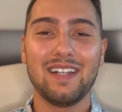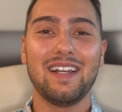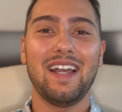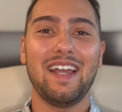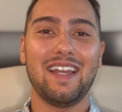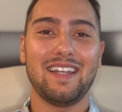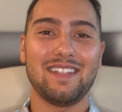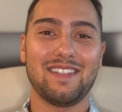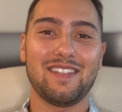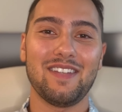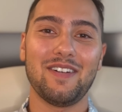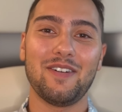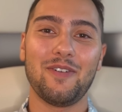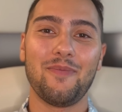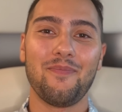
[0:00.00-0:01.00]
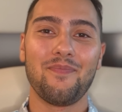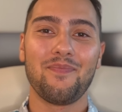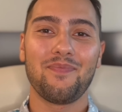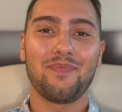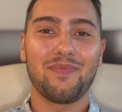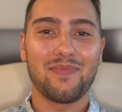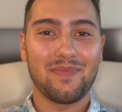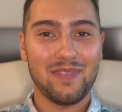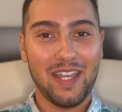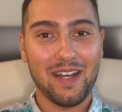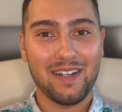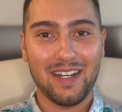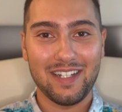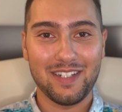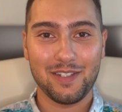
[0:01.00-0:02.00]
and so
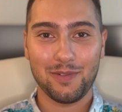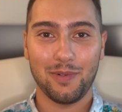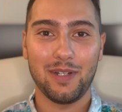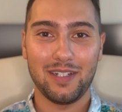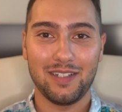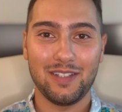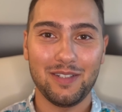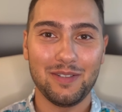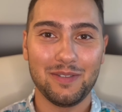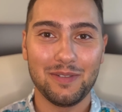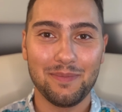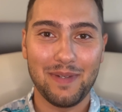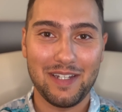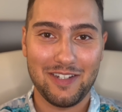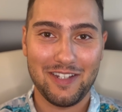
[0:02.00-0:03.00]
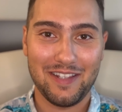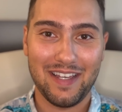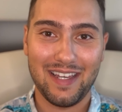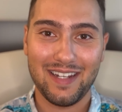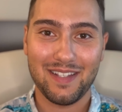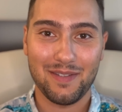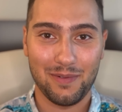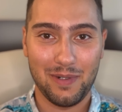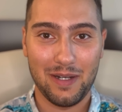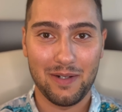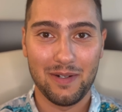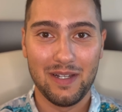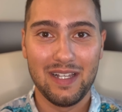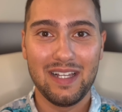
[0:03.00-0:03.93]
yeah, I just wanted to mention that as well.